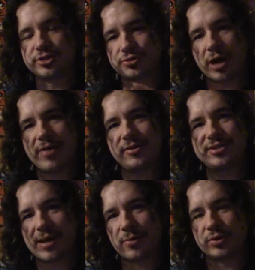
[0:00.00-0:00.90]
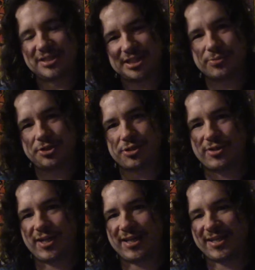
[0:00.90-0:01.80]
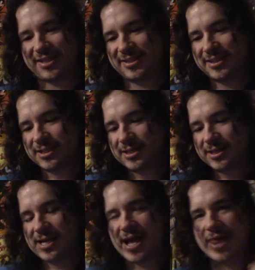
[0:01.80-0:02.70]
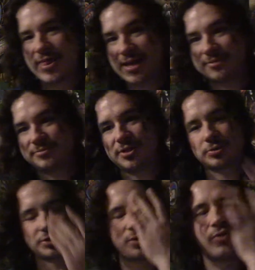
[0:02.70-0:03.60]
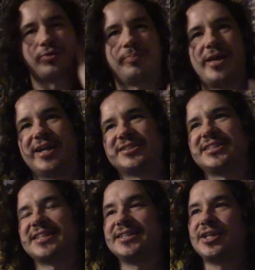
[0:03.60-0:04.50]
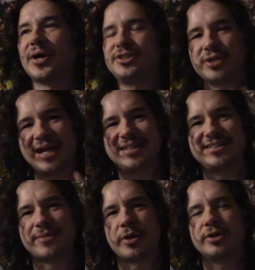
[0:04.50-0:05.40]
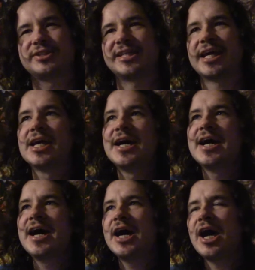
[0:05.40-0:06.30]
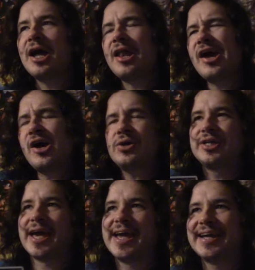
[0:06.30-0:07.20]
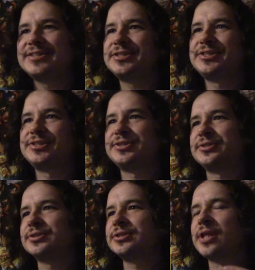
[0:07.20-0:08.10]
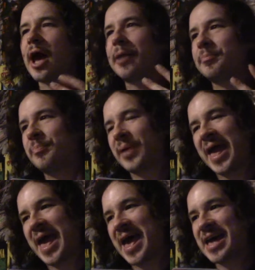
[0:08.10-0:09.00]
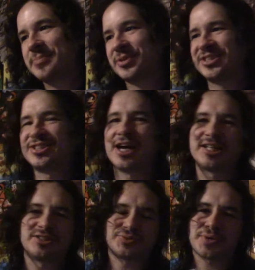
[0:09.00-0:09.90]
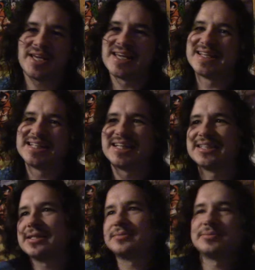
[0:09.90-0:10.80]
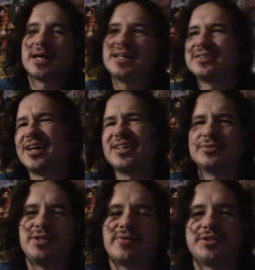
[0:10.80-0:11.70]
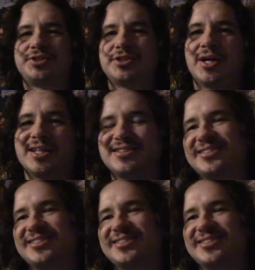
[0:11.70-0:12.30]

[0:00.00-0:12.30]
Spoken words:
Try the demo and see what you think. And then, just go from there. Because, I tried the demo and I was like, okay, it's not bad, but it's not great. I'll give it a shot,